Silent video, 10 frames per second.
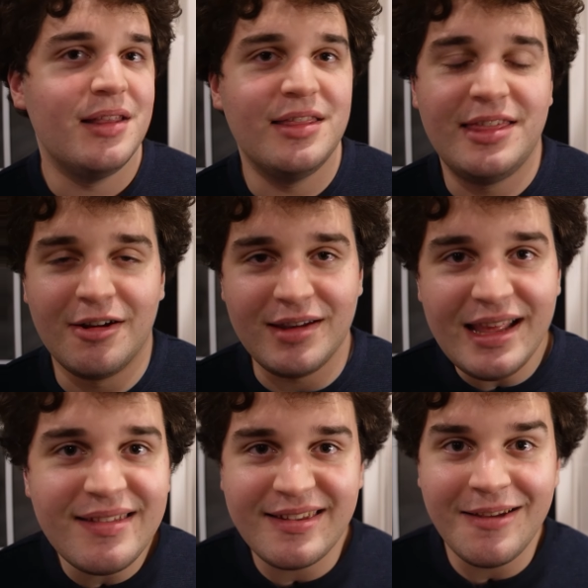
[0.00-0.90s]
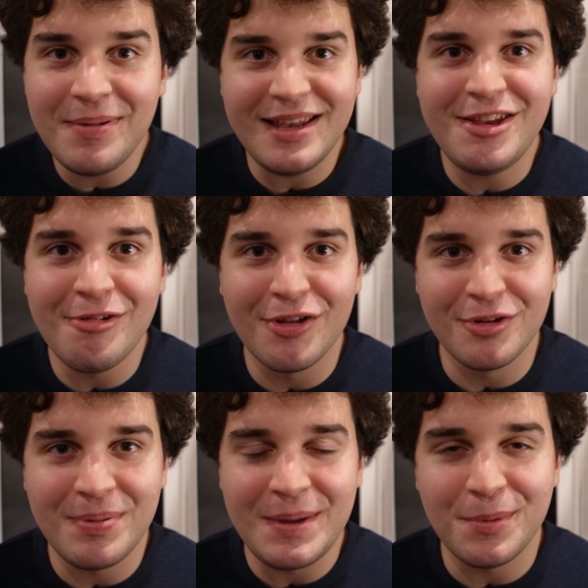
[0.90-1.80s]
there needs to be two
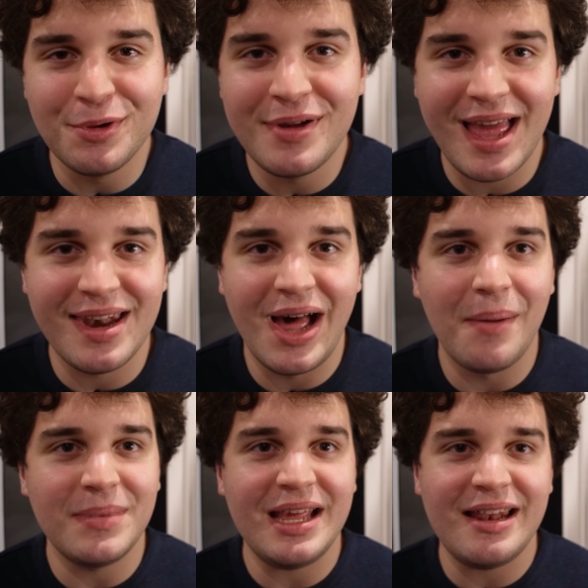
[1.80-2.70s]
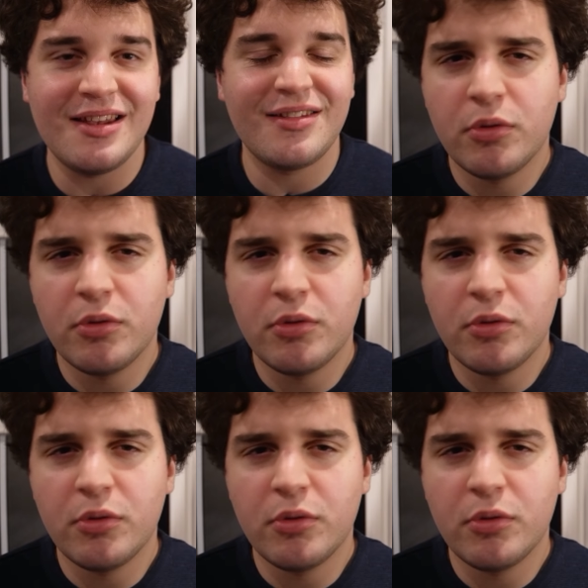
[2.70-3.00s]
other people who get nominated.